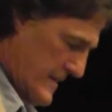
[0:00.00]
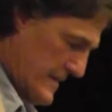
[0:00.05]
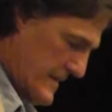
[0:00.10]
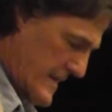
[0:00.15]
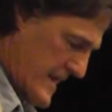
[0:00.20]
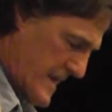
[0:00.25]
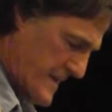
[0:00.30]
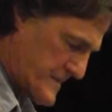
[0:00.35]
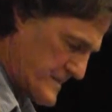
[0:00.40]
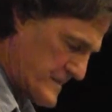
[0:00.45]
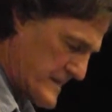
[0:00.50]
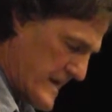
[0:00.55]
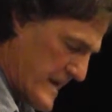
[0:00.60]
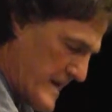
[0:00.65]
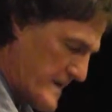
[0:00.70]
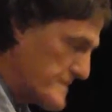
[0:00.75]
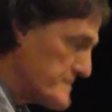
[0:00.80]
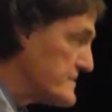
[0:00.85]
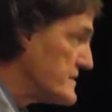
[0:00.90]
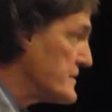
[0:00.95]
Ned
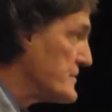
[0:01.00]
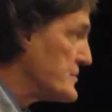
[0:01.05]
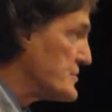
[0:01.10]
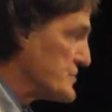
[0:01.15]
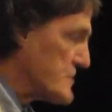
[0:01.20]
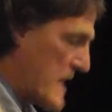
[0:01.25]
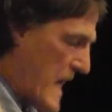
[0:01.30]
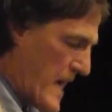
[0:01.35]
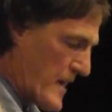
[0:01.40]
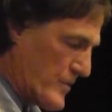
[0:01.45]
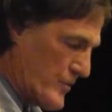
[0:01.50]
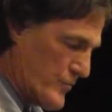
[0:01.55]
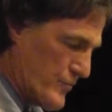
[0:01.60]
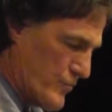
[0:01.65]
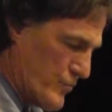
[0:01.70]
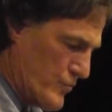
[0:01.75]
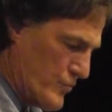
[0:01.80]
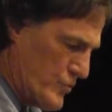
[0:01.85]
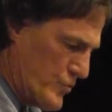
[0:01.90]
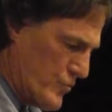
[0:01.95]
says in
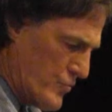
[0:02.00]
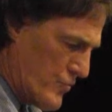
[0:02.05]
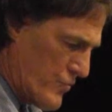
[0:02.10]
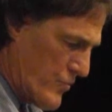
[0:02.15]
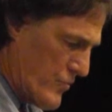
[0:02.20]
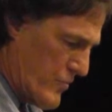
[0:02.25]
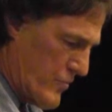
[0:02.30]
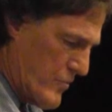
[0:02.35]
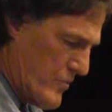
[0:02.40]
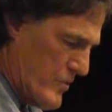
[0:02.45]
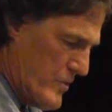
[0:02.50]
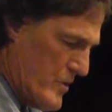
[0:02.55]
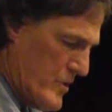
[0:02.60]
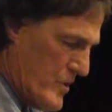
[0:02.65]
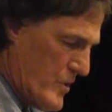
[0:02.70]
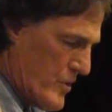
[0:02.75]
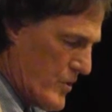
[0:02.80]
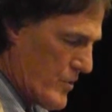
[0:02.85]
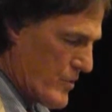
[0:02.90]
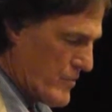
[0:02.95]
Shackled Youth,
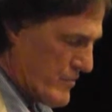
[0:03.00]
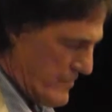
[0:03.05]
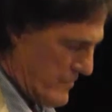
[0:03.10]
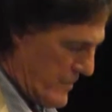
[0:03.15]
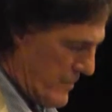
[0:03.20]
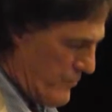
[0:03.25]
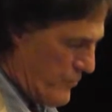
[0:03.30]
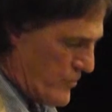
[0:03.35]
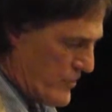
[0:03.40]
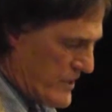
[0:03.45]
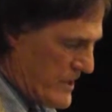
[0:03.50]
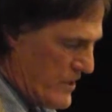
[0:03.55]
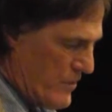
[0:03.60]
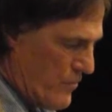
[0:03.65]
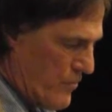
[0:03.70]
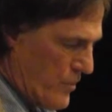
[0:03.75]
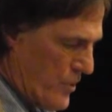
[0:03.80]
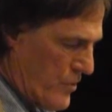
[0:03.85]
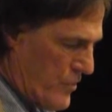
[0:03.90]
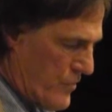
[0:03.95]
a book he
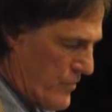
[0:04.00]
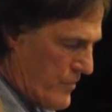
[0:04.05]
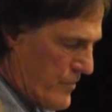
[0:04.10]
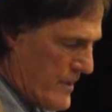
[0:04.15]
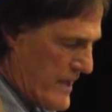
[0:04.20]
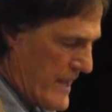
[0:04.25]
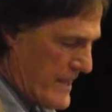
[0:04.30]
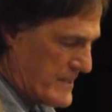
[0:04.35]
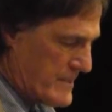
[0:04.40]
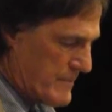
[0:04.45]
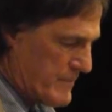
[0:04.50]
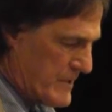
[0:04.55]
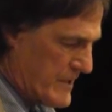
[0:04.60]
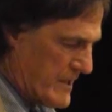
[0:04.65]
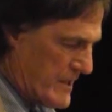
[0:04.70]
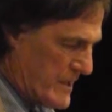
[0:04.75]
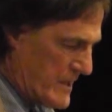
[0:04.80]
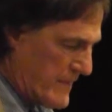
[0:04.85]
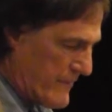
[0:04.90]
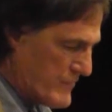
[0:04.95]
wrote at the
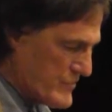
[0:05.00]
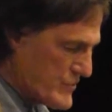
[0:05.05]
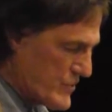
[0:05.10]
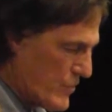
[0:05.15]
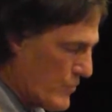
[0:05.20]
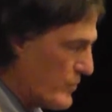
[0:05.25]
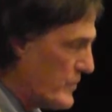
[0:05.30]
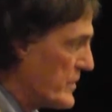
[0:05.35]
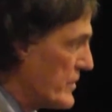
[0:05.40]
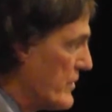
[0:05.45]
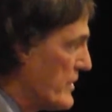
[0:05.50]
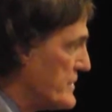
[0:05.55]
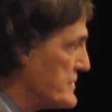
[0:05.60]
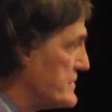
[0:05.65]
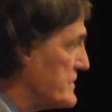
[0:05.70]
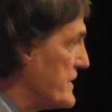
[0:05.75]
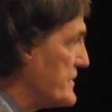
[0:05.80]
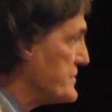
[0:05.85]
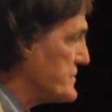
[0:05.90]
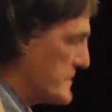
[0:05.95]
beginning of his career
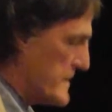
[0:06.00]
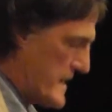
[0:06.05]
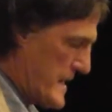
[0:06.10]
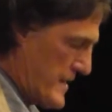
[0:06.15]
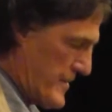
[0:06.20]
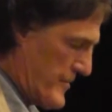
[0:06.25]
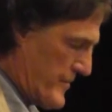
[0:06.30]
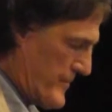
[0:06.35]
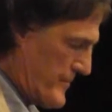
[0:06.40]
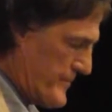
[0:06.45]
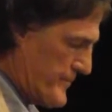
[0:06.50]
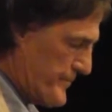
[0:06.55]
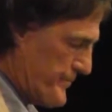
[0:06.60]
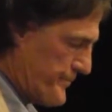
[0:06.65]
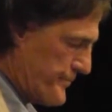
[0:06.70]
as an educator,